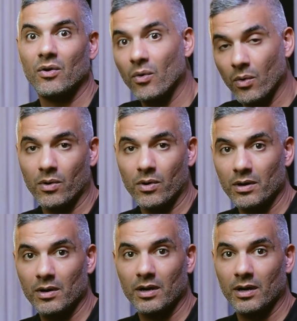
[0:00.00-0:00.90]
Or
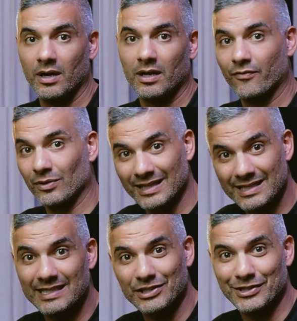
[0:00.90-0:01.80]
if you're
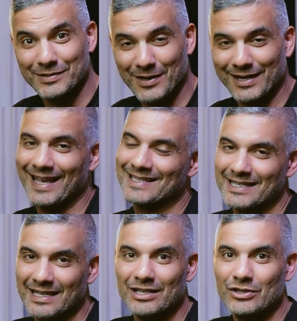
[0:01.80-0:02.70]
listening to this
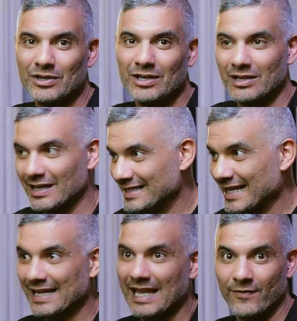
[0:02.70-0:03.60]
podcast, you can
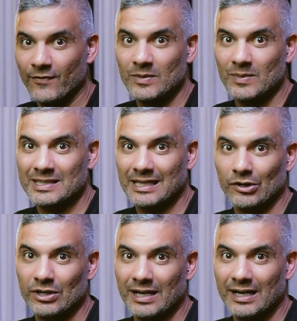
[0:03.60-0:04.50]
dedicate 15 minutes
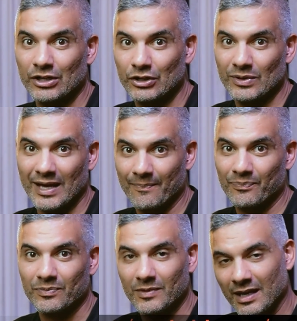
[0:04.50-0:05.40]
later today to do that
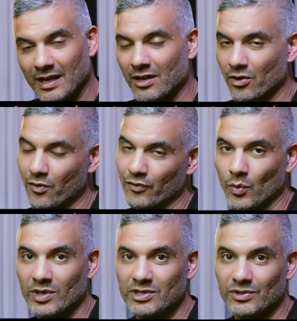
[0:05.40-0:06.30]
and head on over to
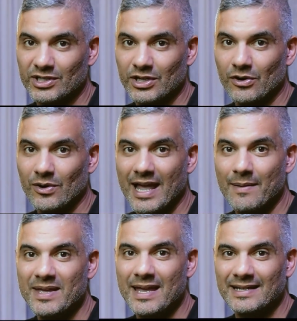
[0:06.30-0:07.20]

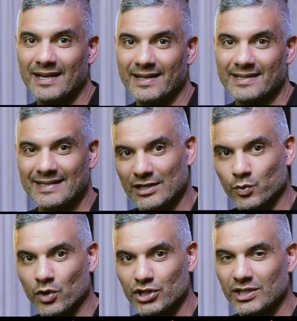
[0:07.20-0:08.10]

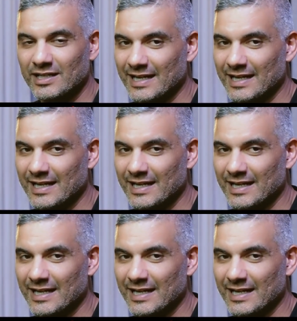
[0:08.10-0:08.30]
100mba.net/worksheet to